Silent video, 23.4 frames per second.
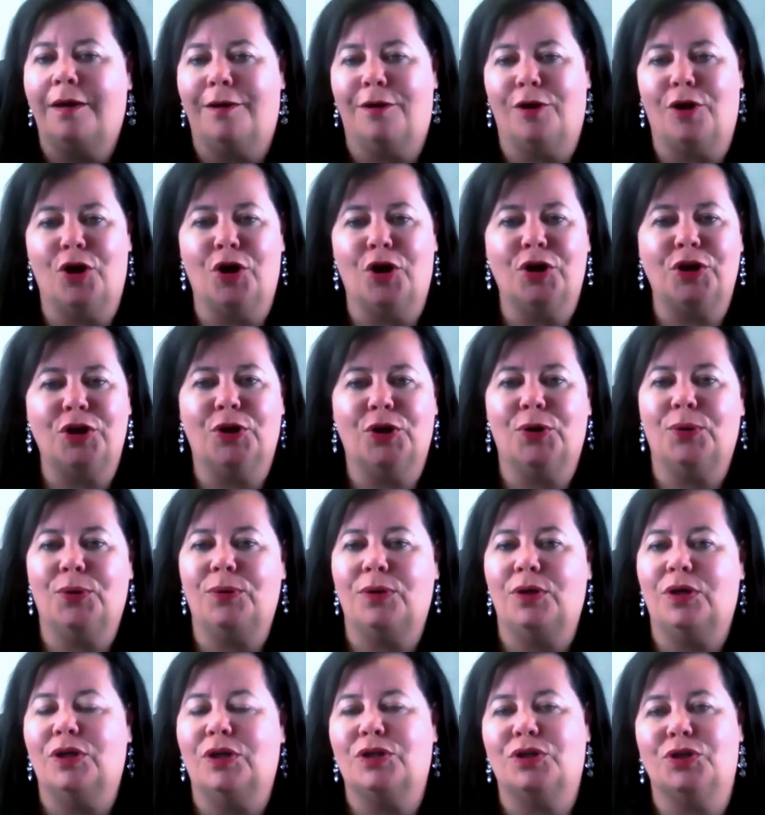and audio,
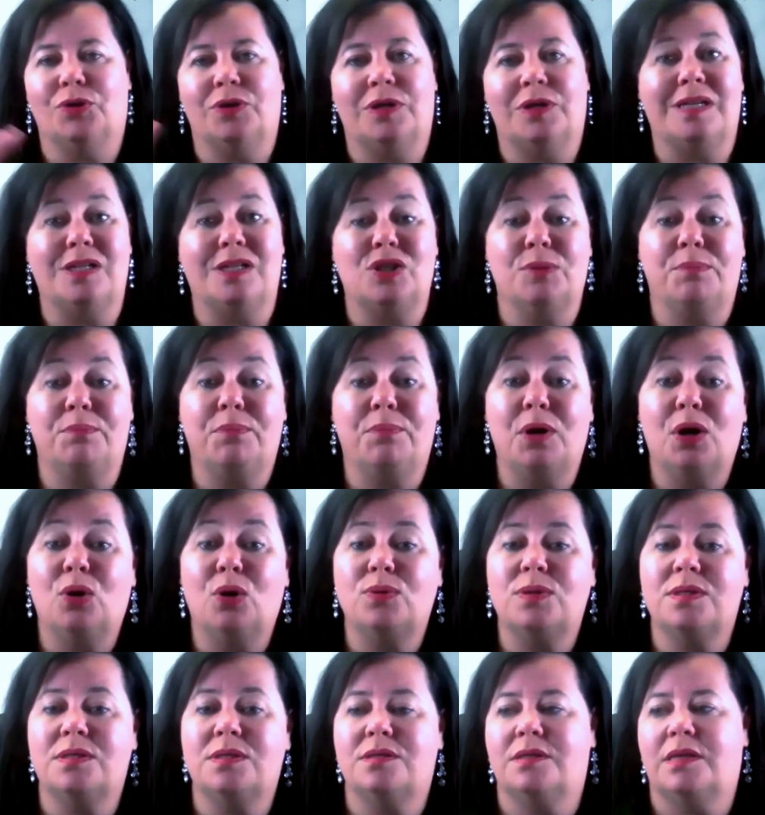you can turn it into
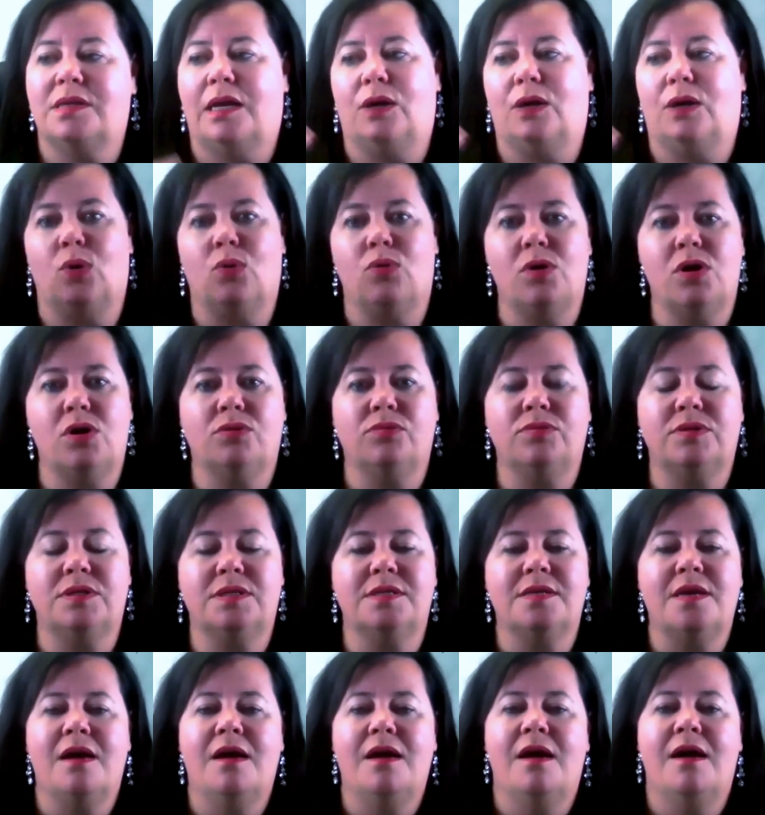posts and quotes.